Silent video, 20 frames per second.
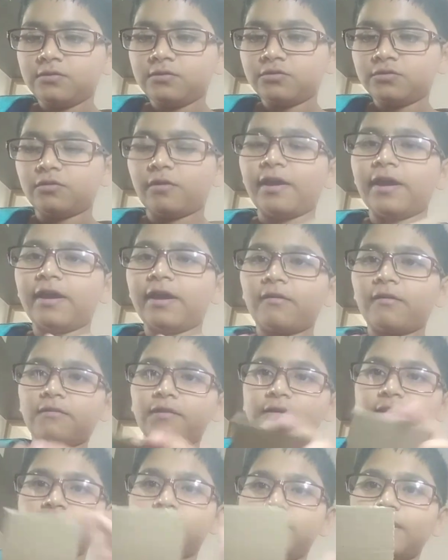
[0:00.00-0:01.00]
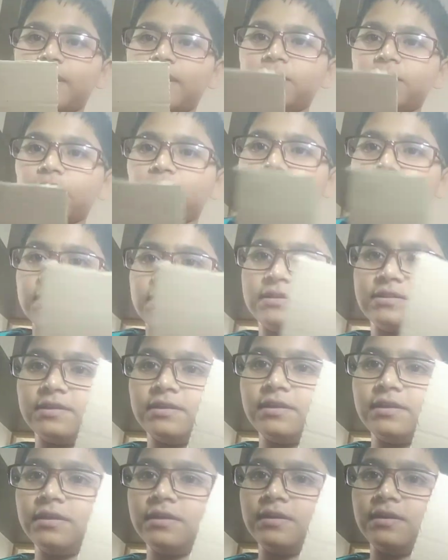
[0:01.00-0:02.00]
So I have cut it and you can
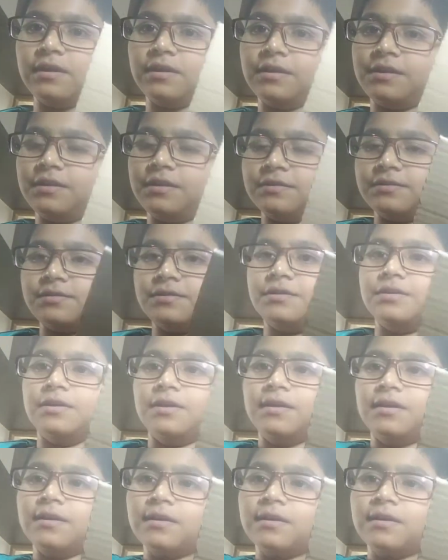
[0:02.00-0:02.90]
see it is here.